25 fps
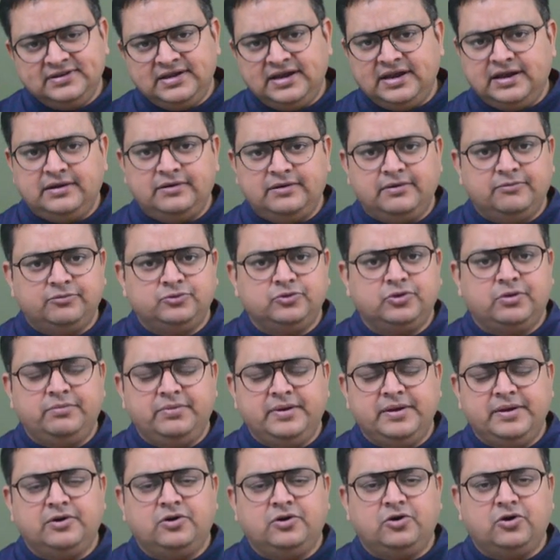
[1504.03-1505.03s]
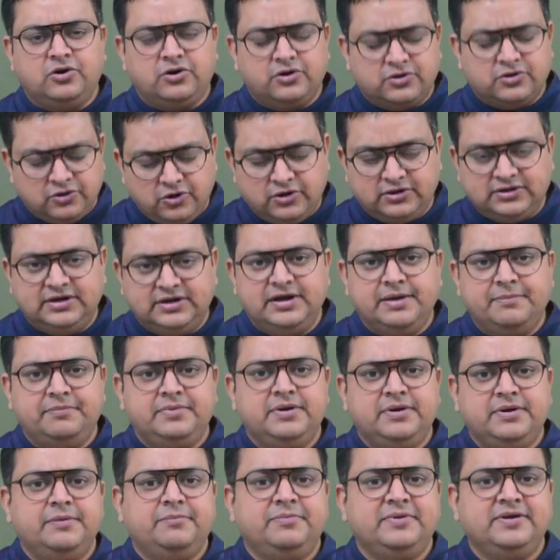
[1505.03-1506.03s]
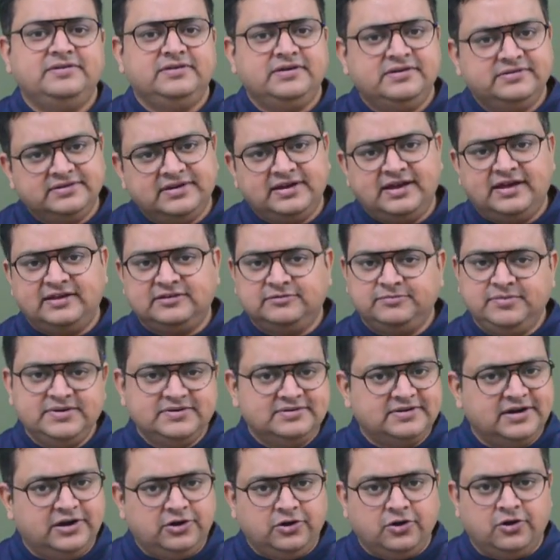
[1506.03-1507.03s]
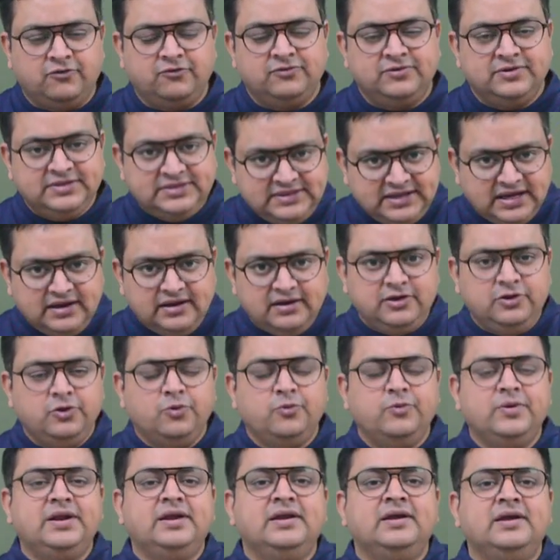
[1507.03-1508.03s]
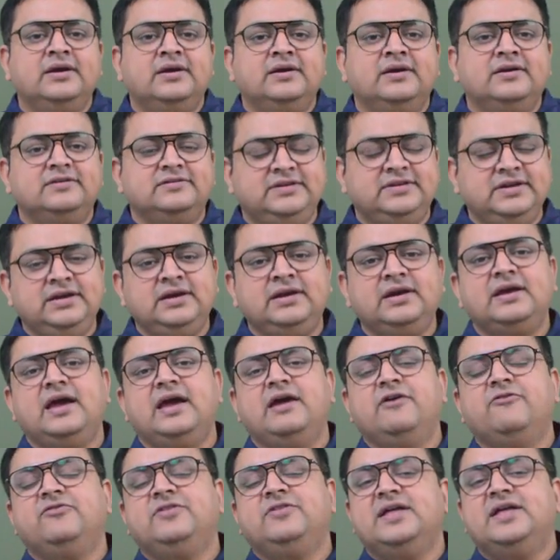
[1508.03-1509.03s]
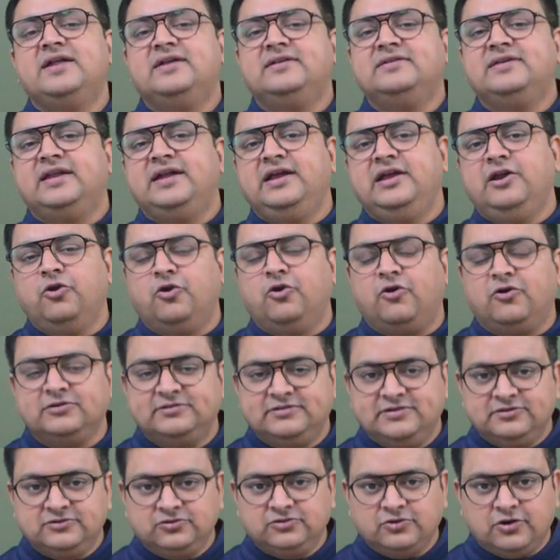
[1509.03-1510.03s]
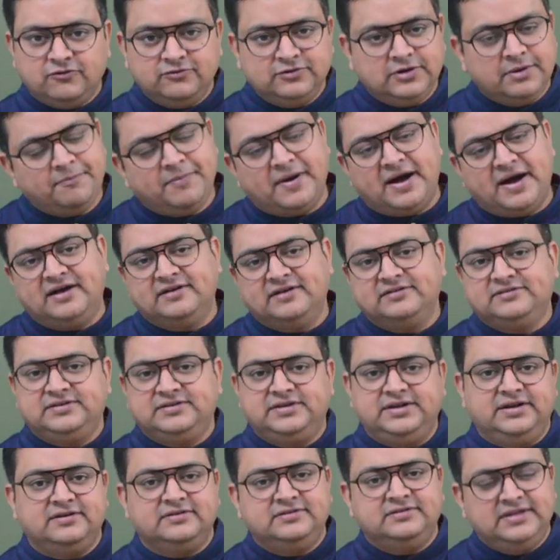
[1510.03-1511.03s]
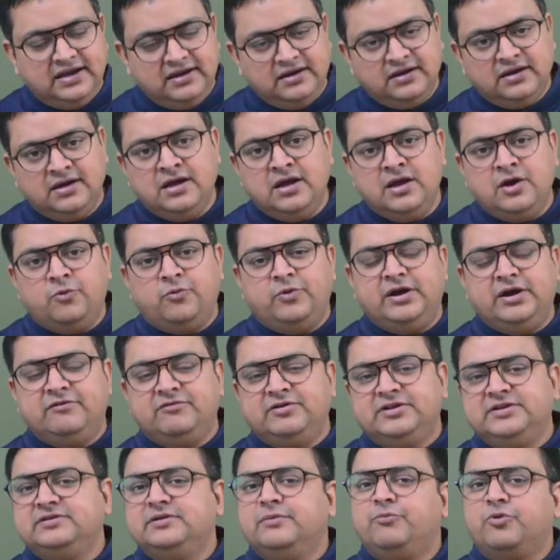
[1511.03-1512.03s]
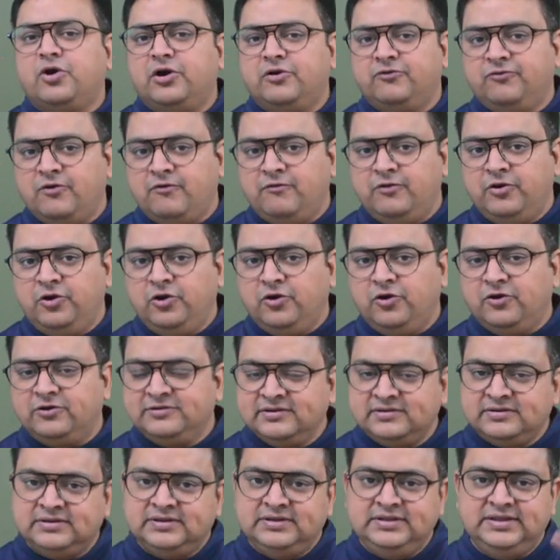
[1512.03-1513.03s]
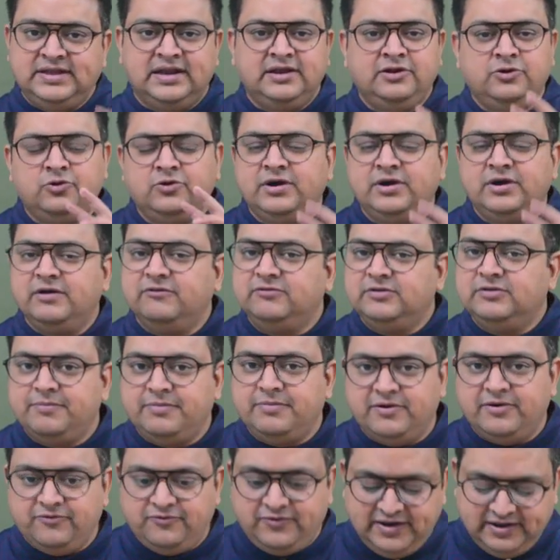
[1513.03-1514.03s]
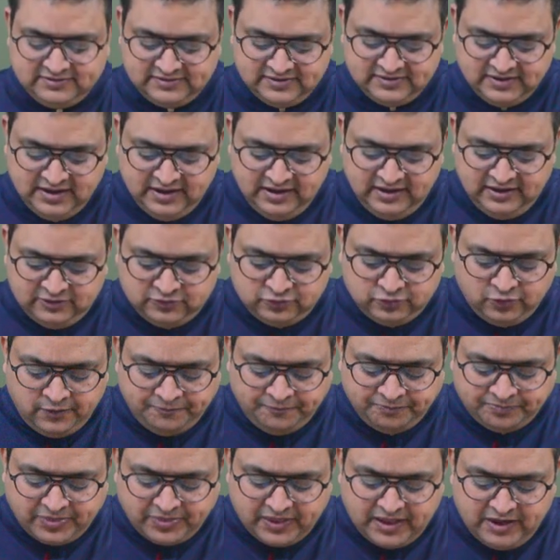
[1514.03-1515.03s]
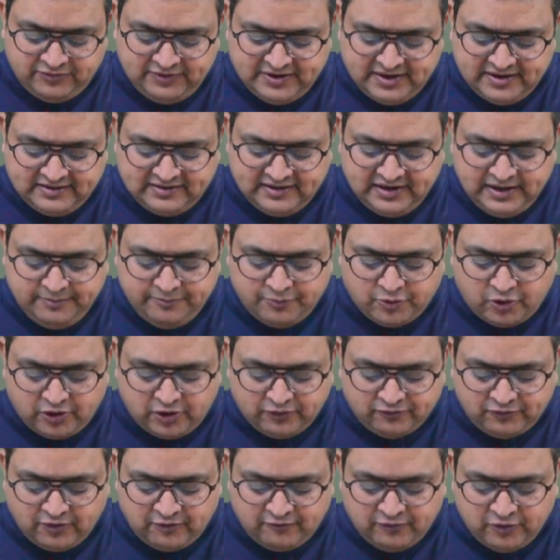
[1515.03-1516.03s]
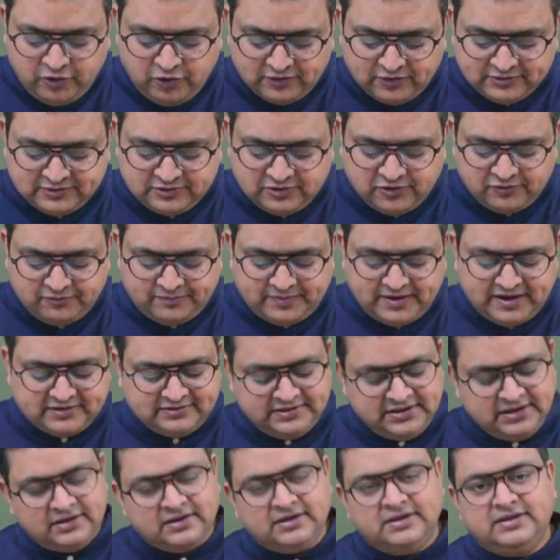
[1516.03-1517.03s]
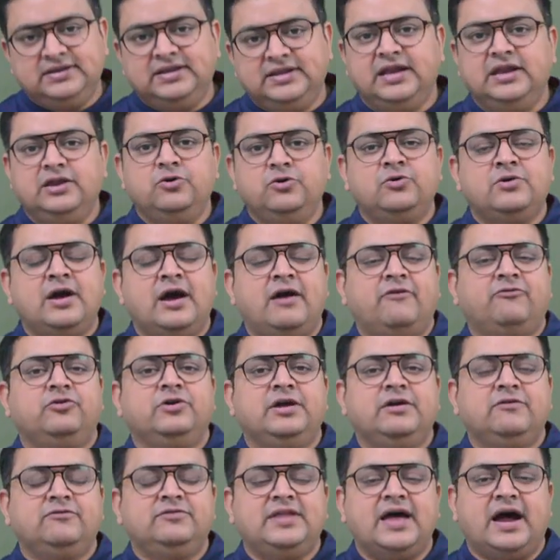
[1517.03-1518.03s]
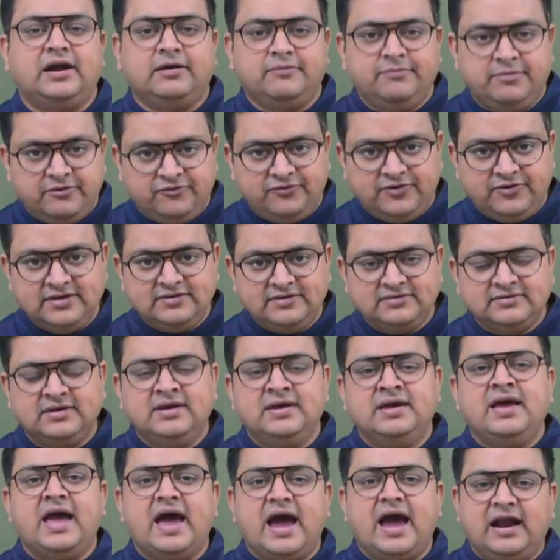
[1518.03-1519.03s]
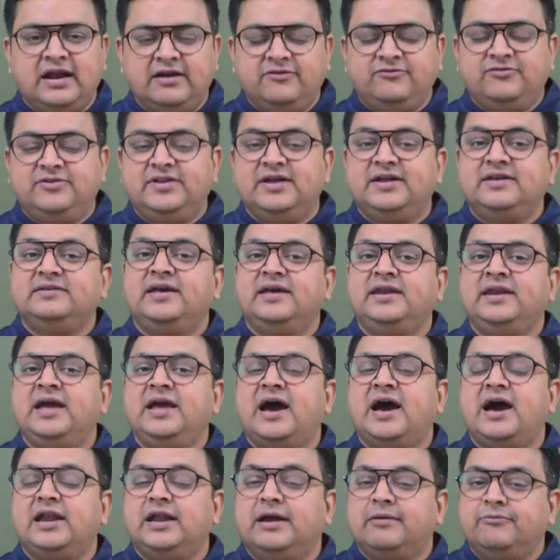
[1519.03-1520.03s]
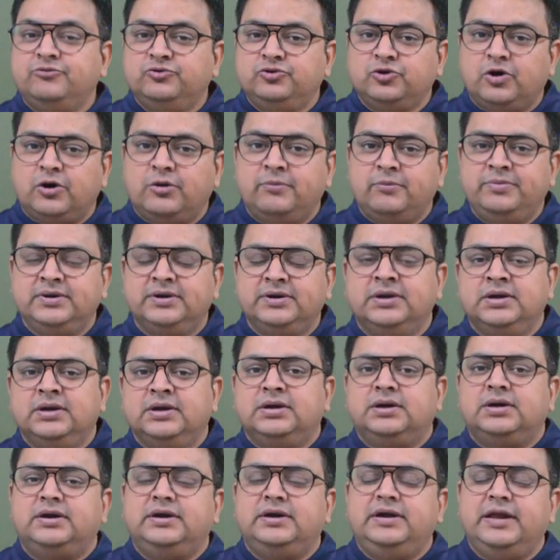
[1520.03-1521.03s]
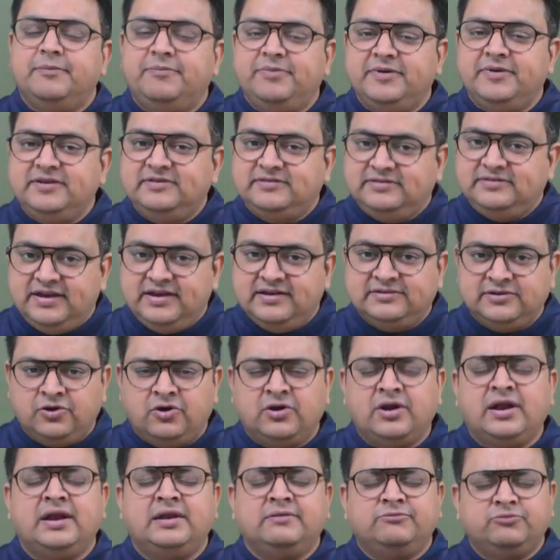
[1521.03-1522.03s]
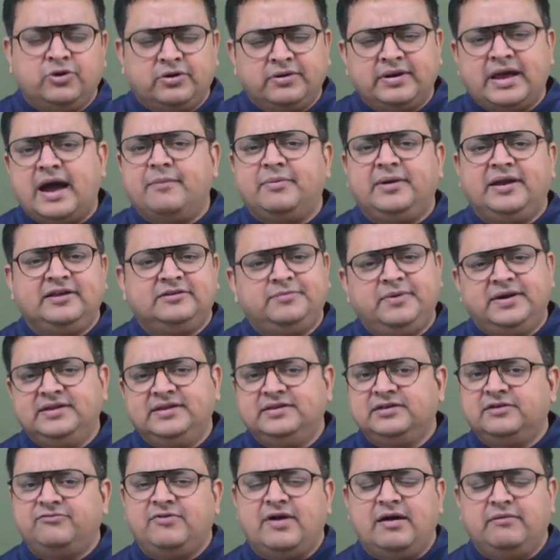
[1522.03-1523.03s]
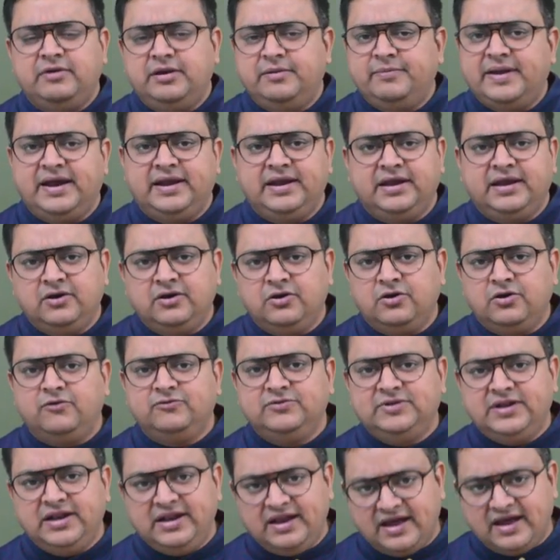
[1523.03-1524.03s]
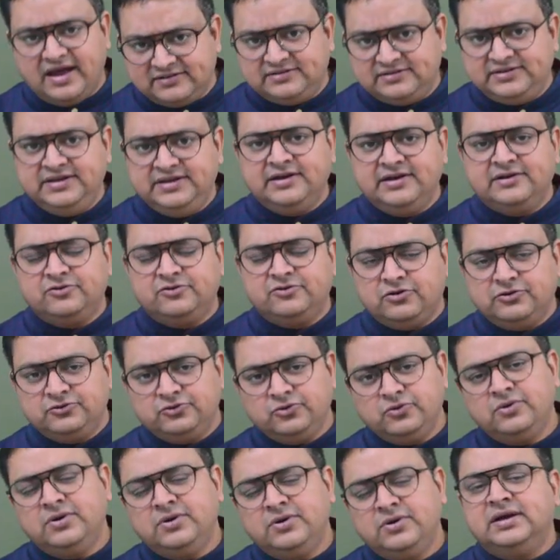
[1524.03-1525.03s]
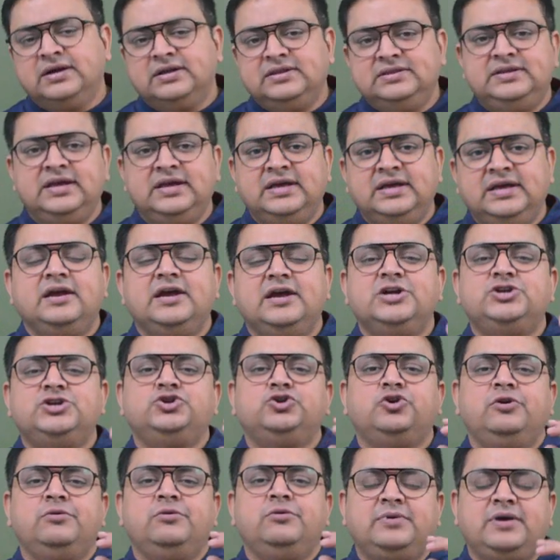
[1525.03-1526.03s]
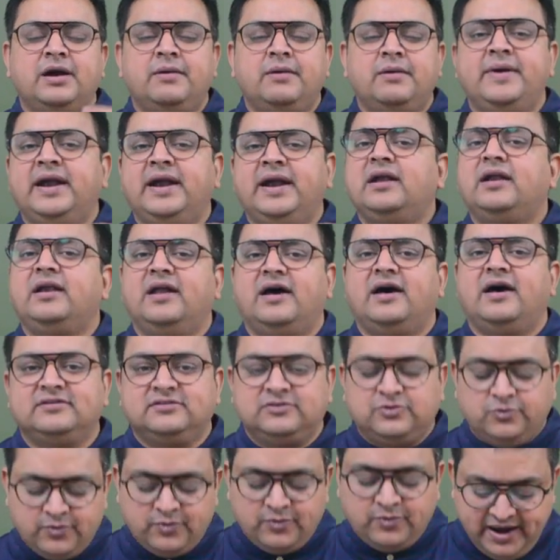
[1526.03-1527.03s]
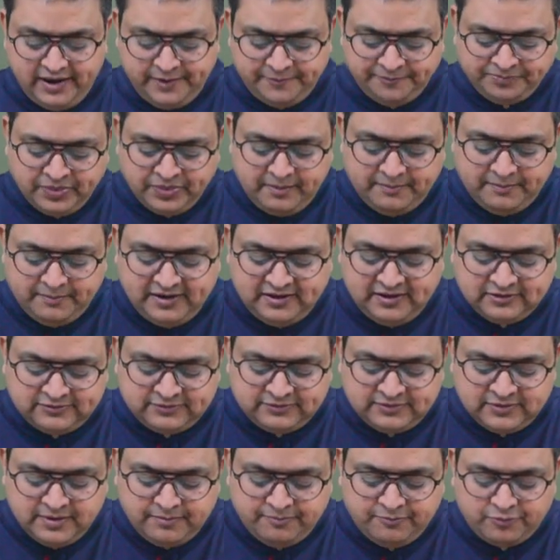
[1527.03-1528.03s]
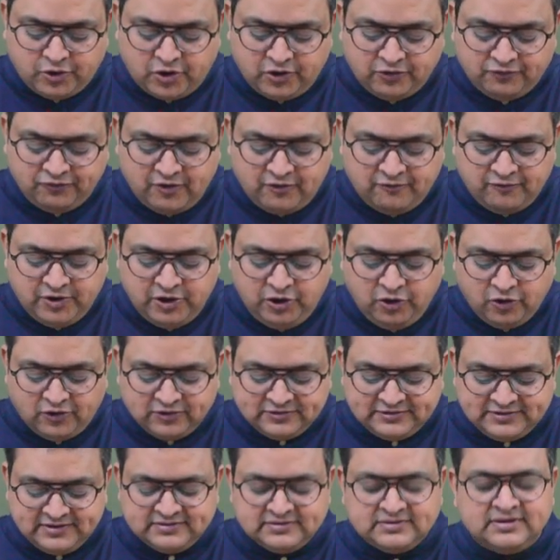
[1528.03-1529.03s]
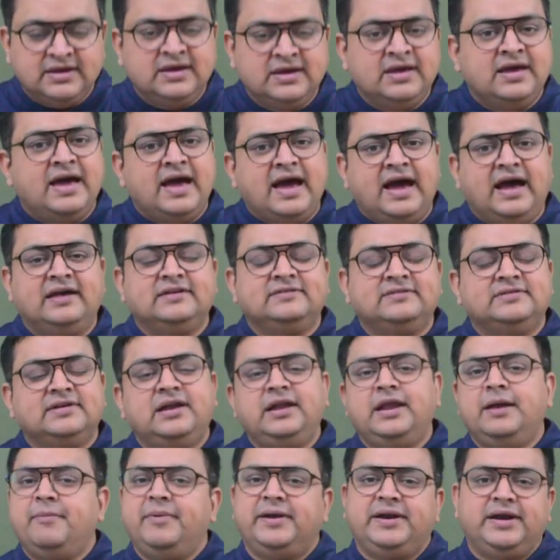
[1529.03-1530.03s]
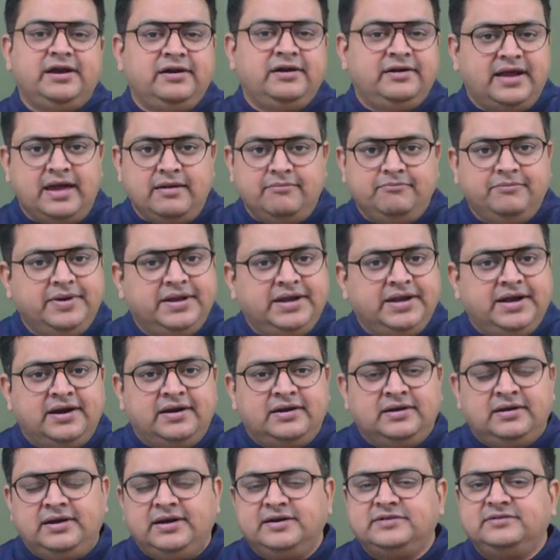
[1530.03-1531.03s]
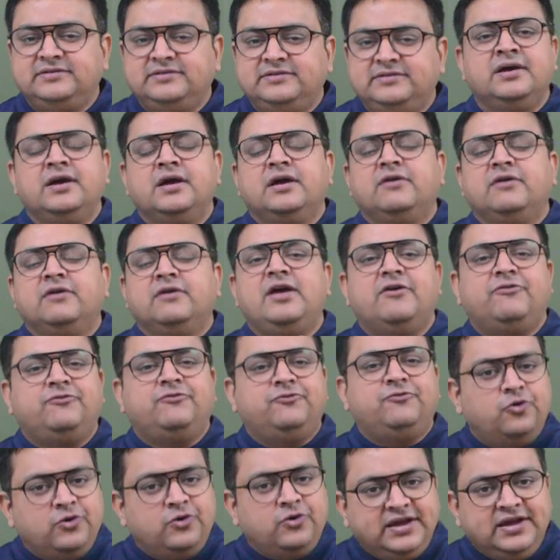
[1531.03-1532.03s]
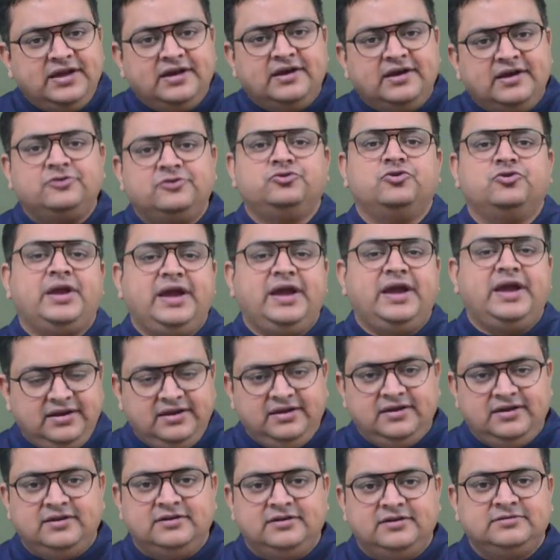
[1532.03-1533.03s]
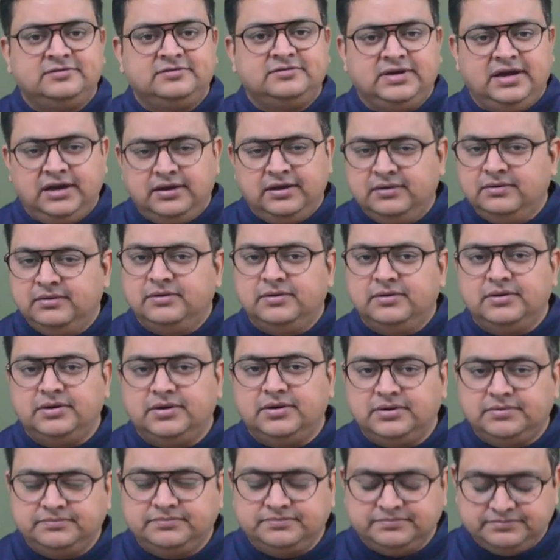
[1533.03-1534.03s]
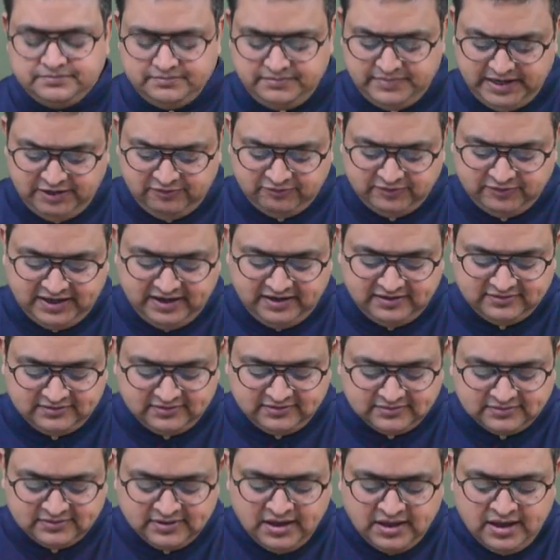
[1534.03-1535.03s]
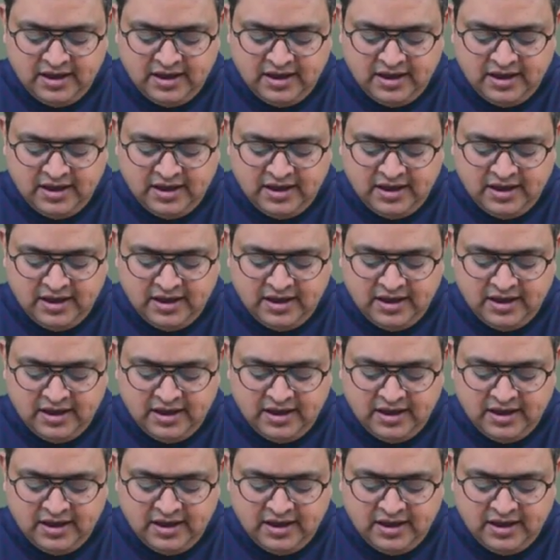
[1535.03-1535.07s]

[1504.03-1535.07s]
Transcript: and unabsorbed or the depreciation has been set off, then you will see if there is any losses of the past years. Then whatever is the brought forward losses, then you give the preference. So if there is any brought forward losses of past year, then you have to give that preference. And if there is any unabsorbed depreciation or unabsorbed capital expenditure family planning of the last year also, then it should come at last. Why? Because brought forward losses has a limited time period. Let's say we have 4 years or 8 years in many of the cases.